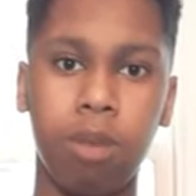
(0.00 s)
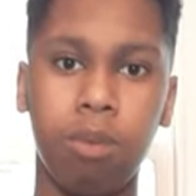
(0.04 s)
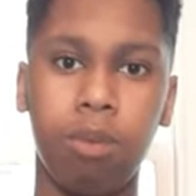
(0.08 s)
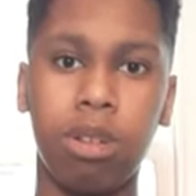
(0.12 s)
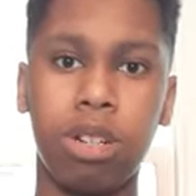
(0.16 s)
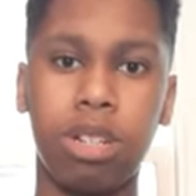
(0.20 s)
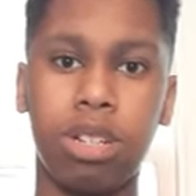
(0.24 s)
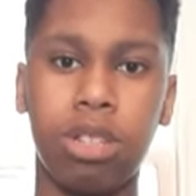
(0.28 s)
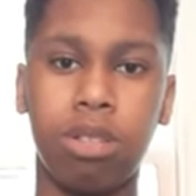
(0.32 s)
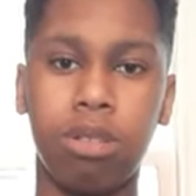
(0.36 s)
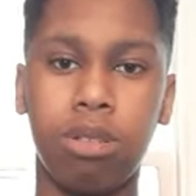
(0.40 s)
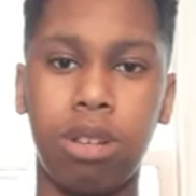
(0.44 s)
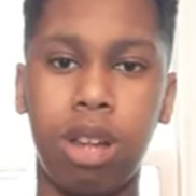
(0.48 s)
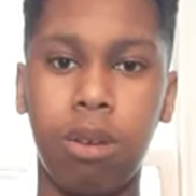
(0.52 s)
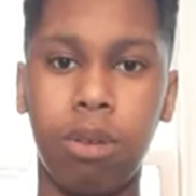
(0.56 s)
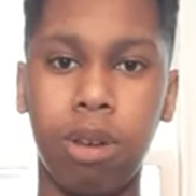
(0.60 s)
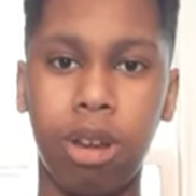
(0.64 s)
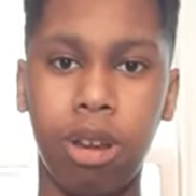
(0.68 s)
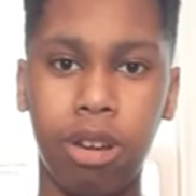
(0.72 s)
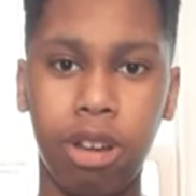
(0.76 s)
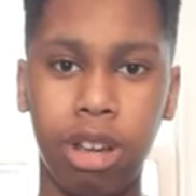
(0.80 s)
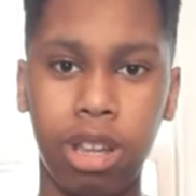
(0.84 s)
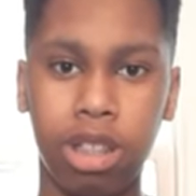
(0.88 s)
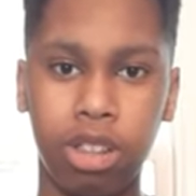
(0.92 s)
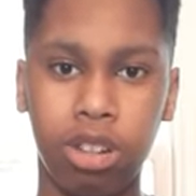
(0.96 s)
which do not
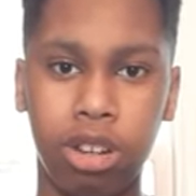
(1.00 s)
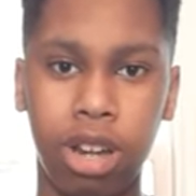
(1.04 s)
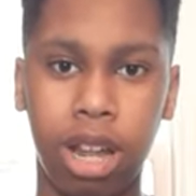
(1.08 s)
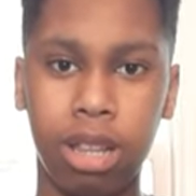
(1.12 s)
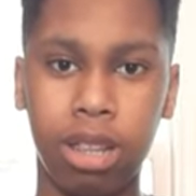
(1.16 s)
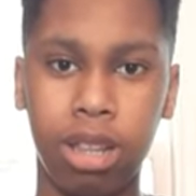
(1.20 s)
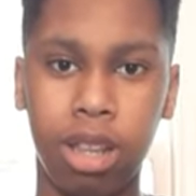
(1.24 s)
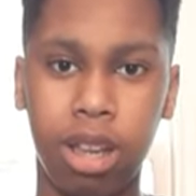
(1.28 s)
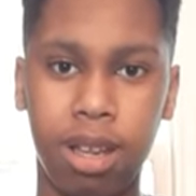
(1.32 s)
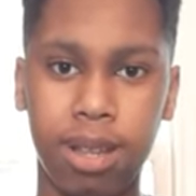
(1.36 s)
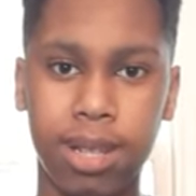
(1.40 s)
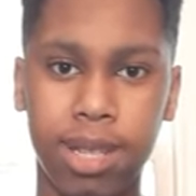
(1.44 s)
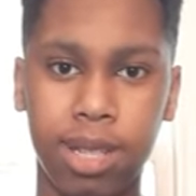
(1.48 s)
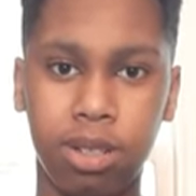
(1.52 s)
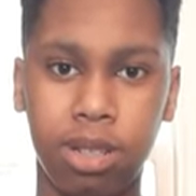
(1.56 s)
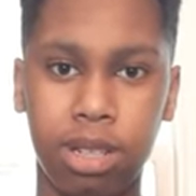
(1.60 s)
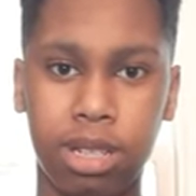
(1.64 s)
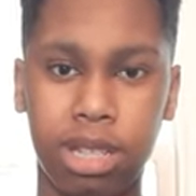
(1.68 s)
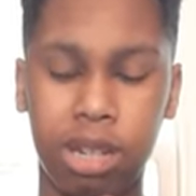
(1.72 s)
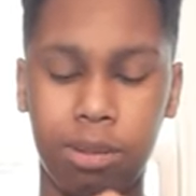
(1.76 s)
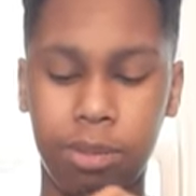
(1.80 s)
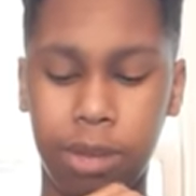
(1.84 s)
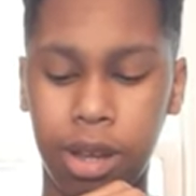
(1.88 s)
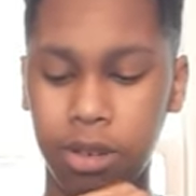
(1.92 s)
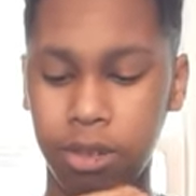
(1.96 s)
worry, they're not lost, they're
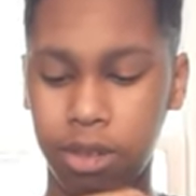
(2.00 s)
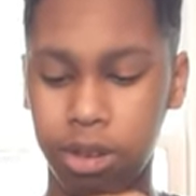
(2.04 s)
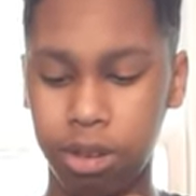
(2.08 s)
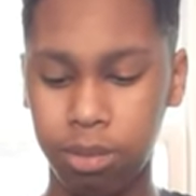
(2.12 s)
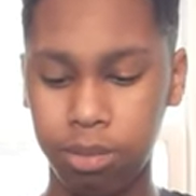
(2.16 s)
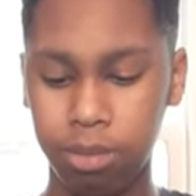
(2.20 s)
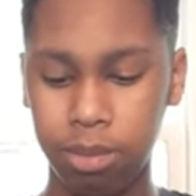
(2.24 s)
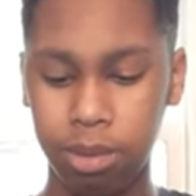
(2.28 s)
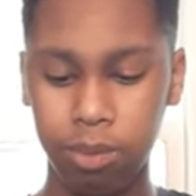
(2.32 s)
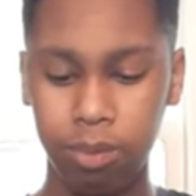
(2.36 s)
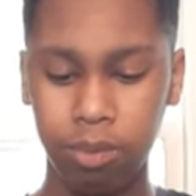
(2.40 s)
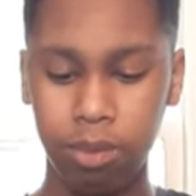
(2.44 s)
just in my room.